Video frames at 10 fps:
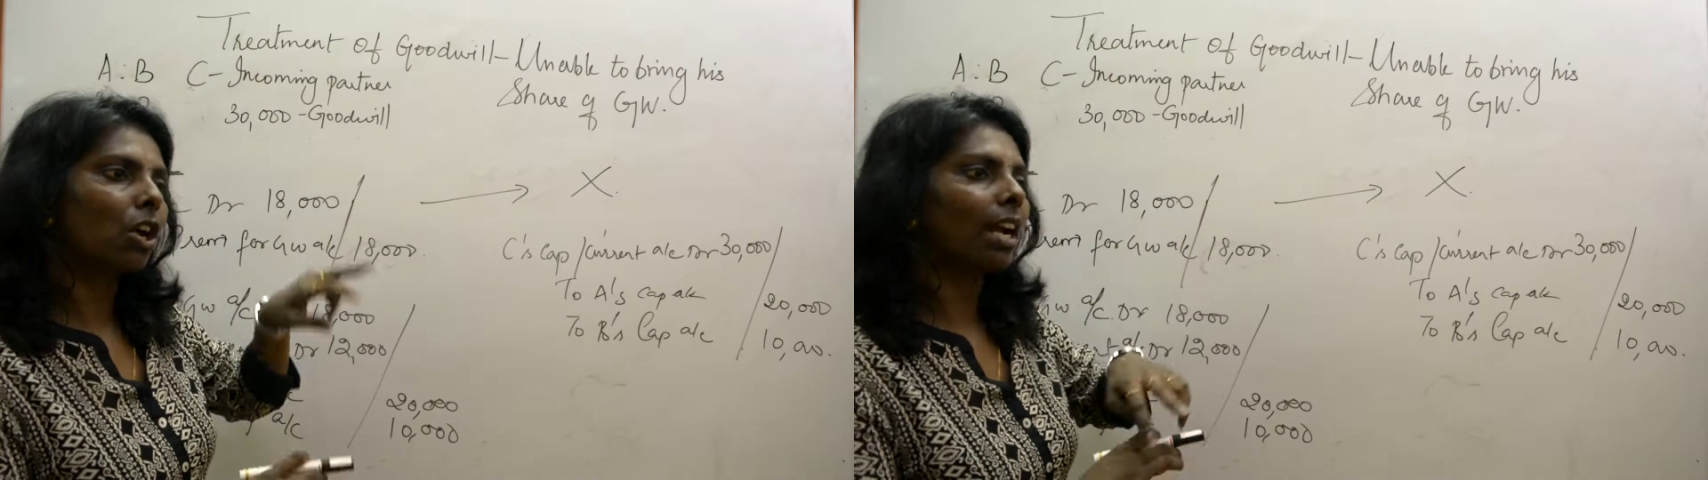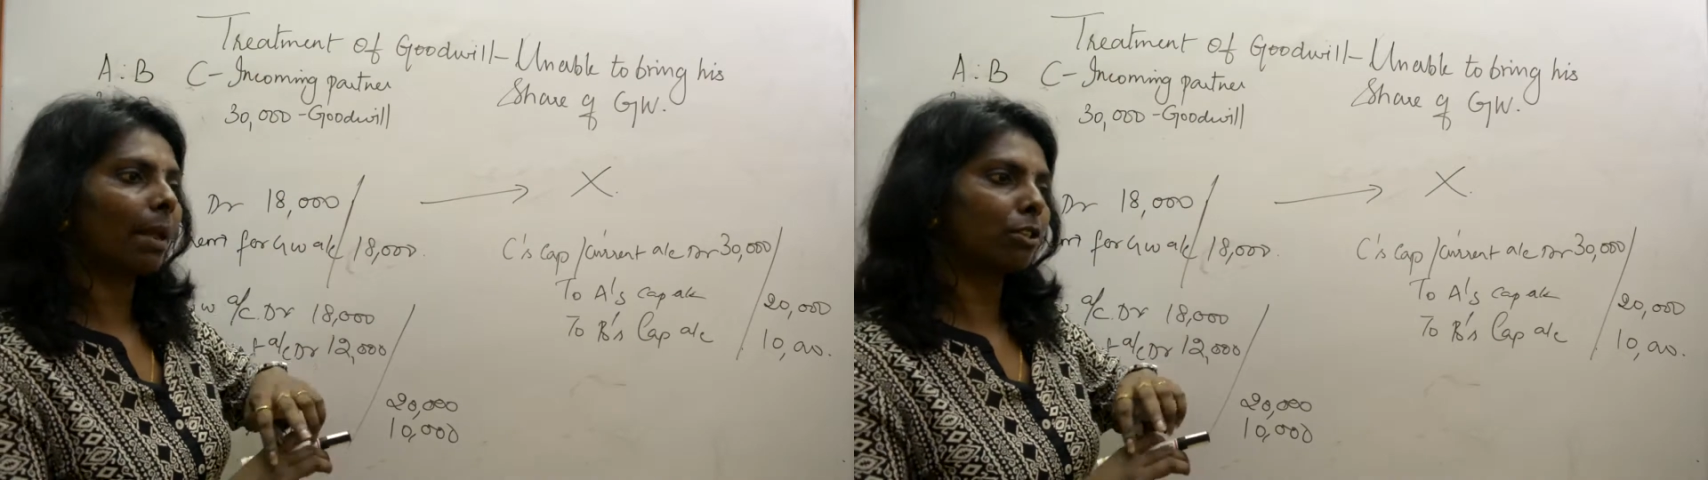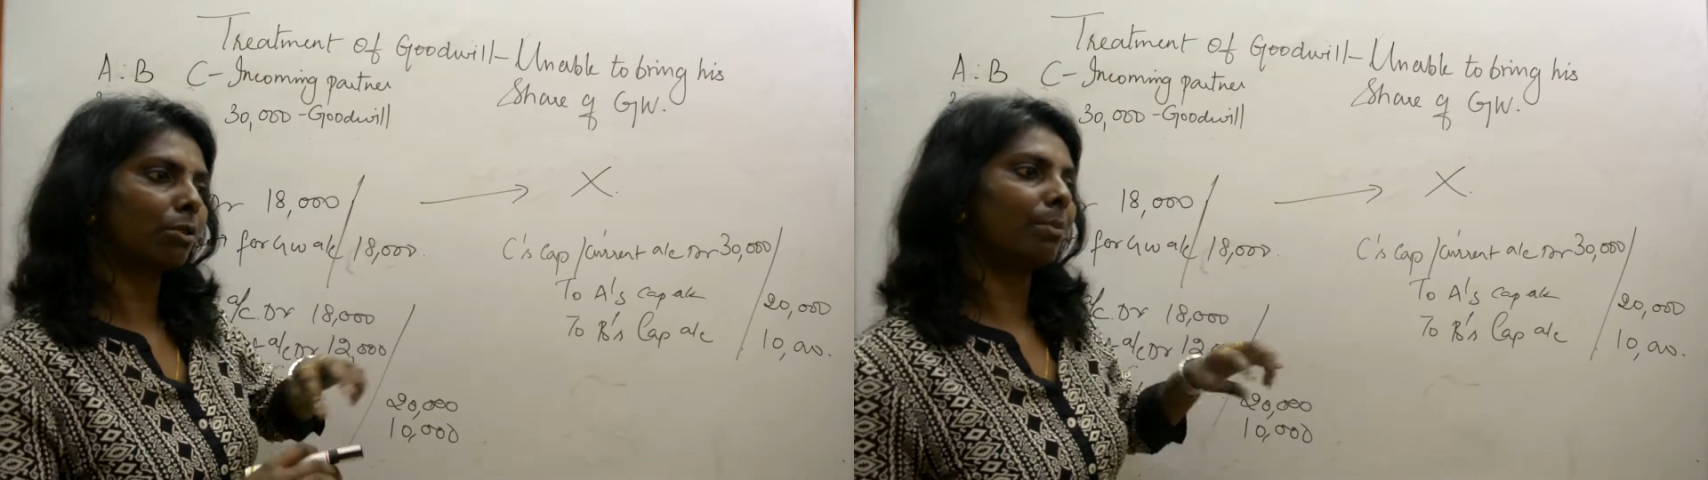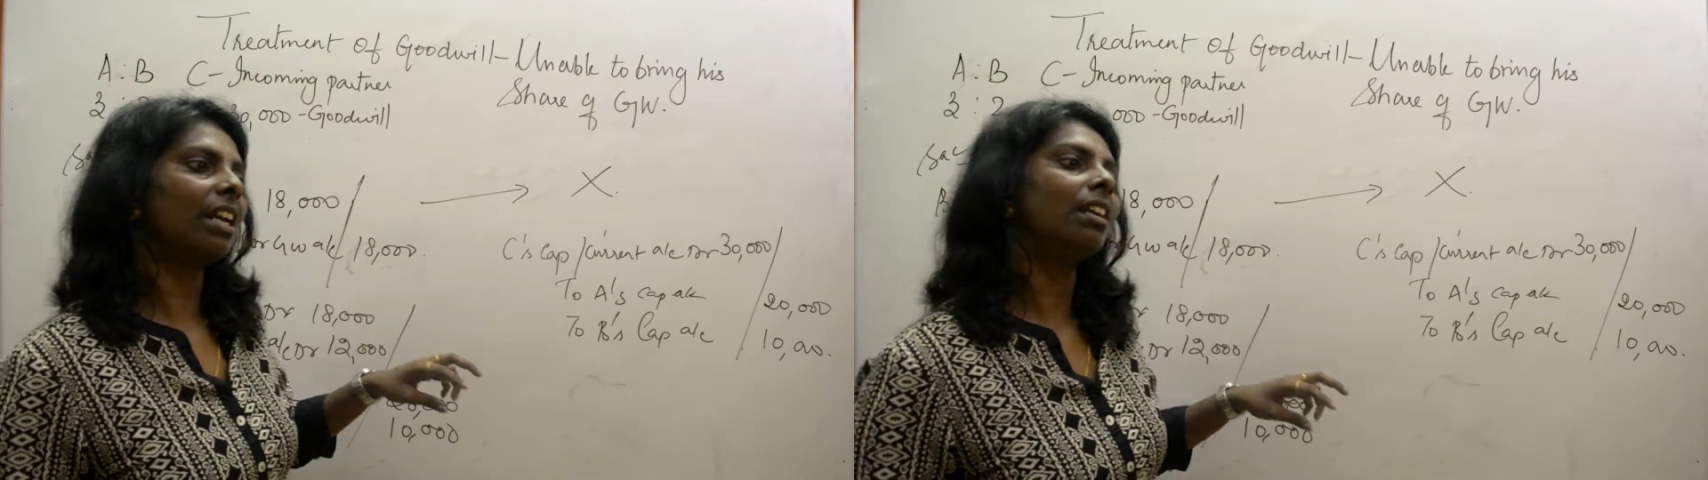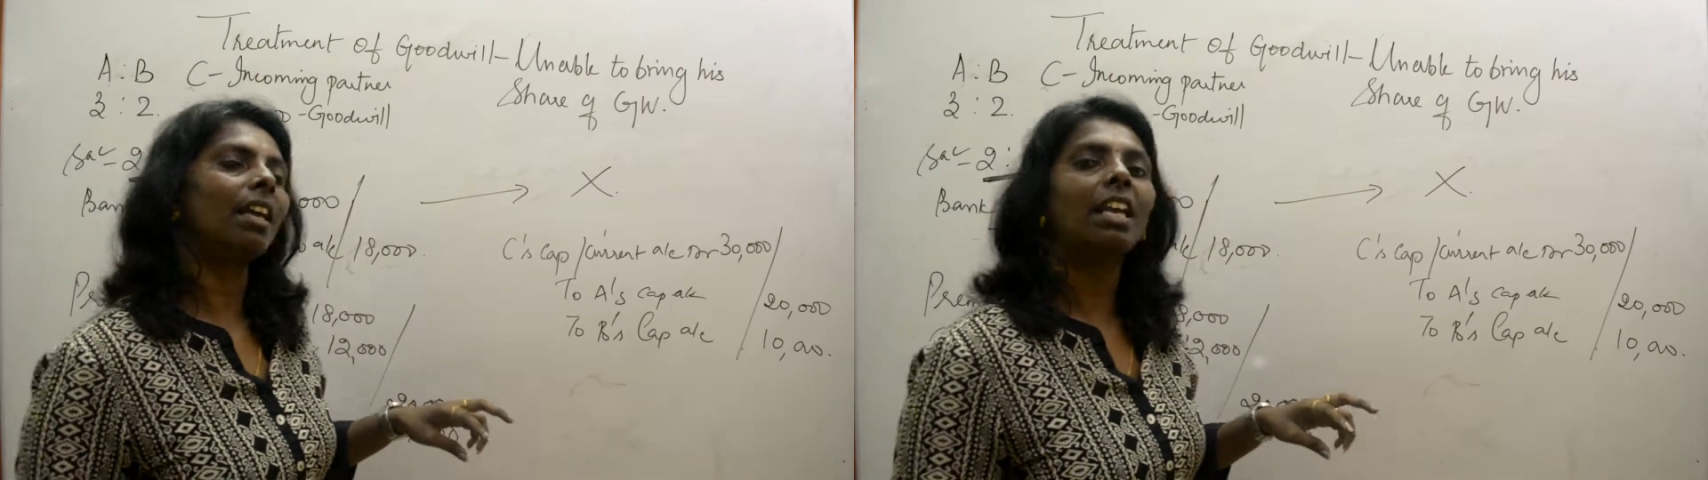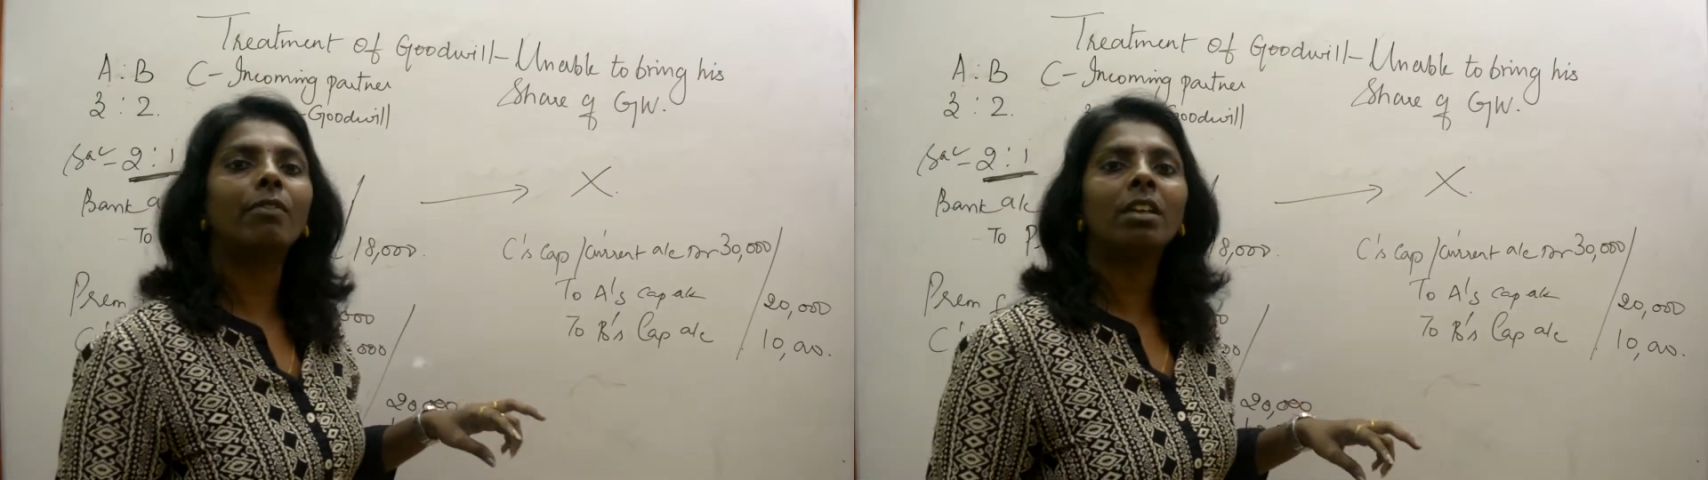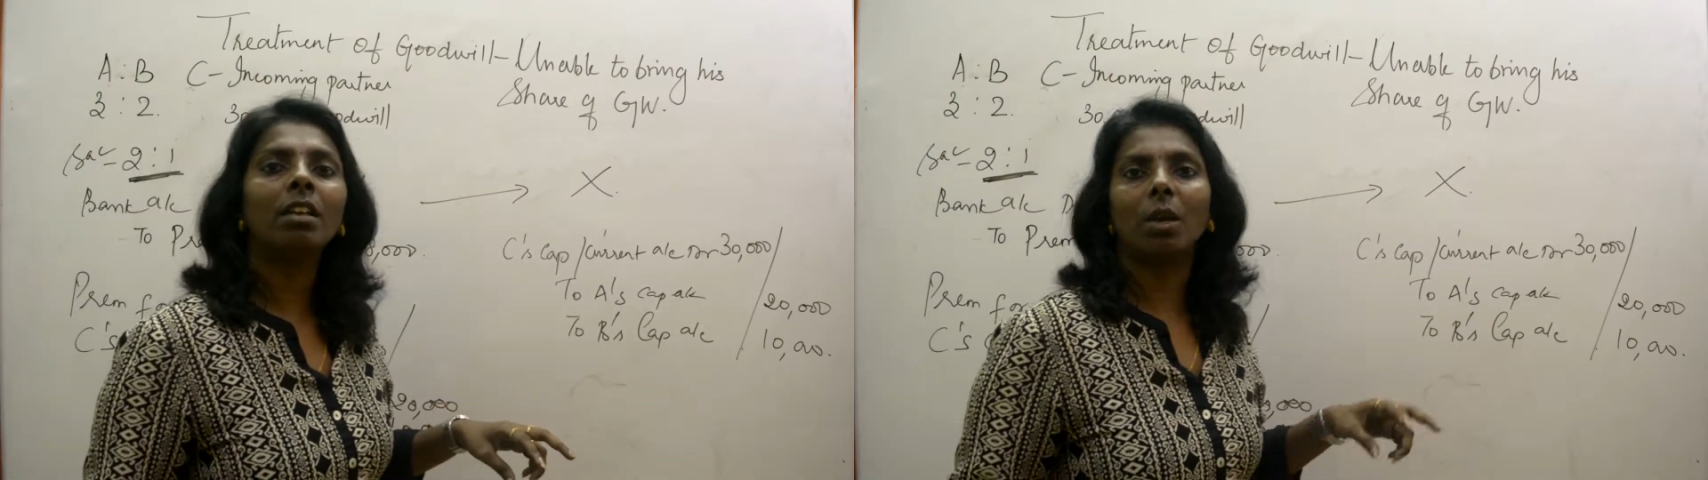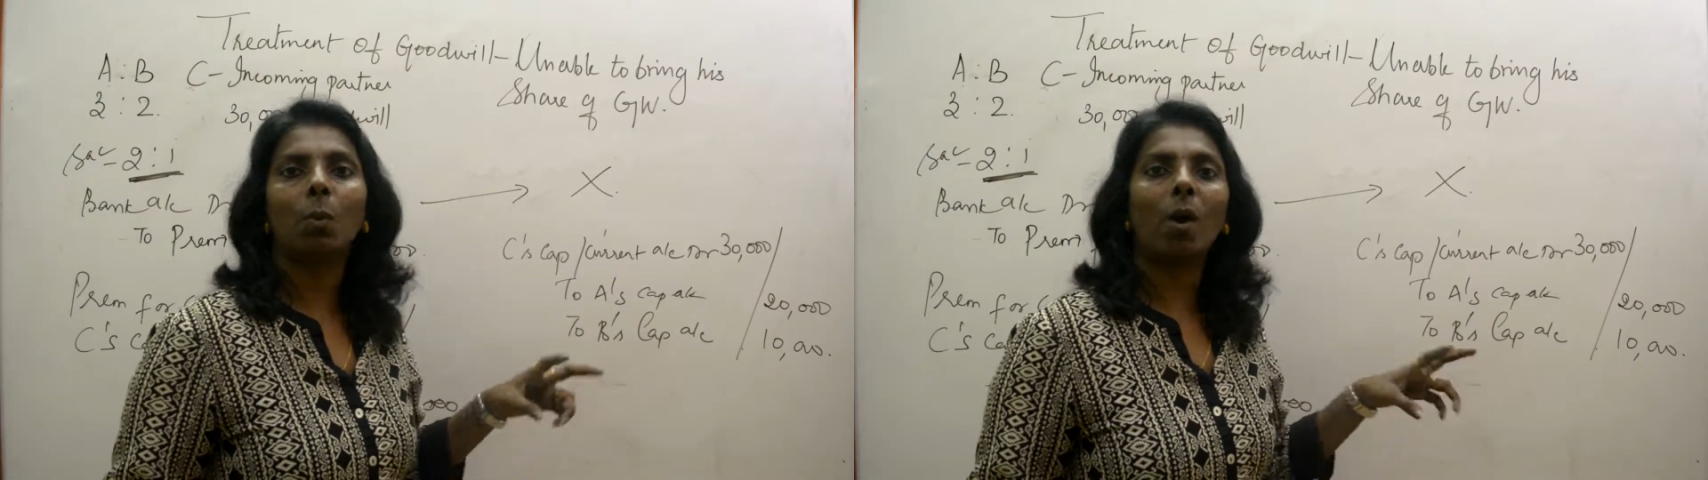not able to bring in even
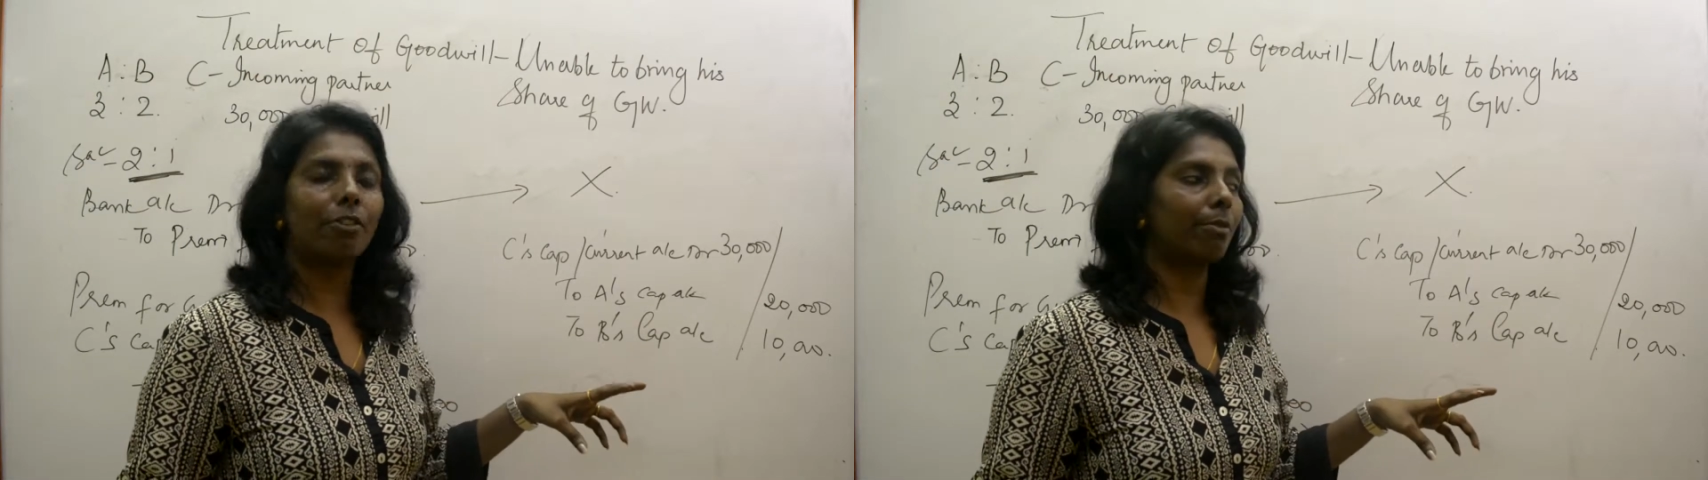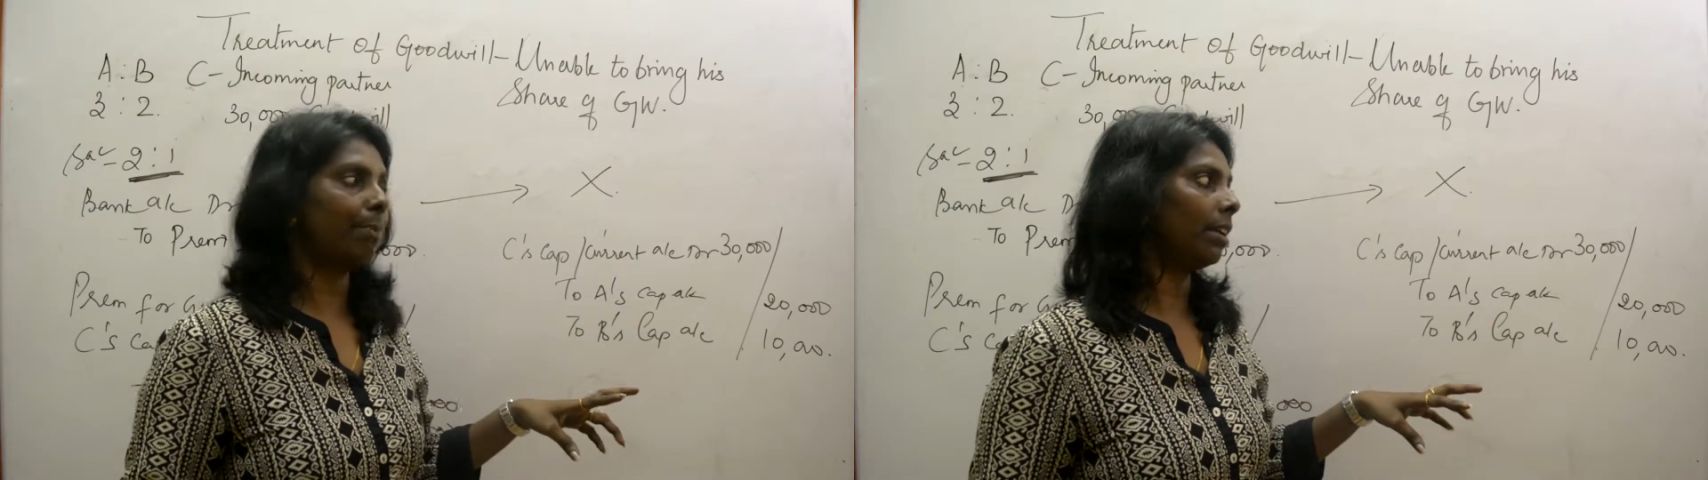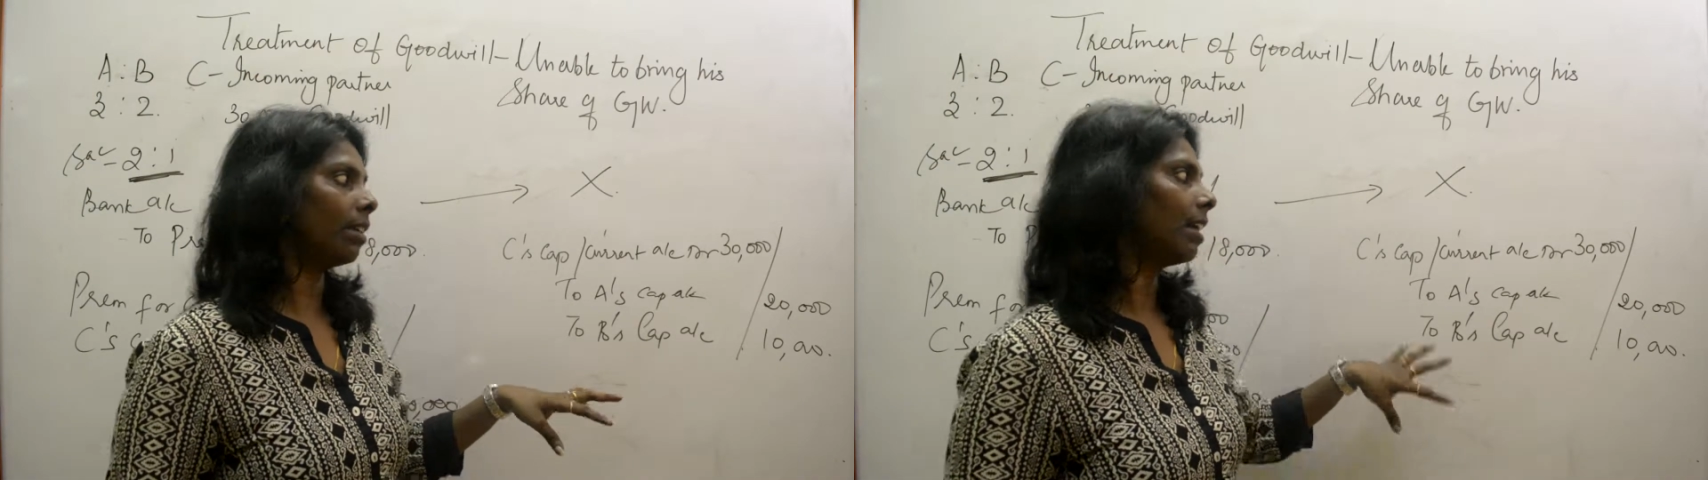1 rupee.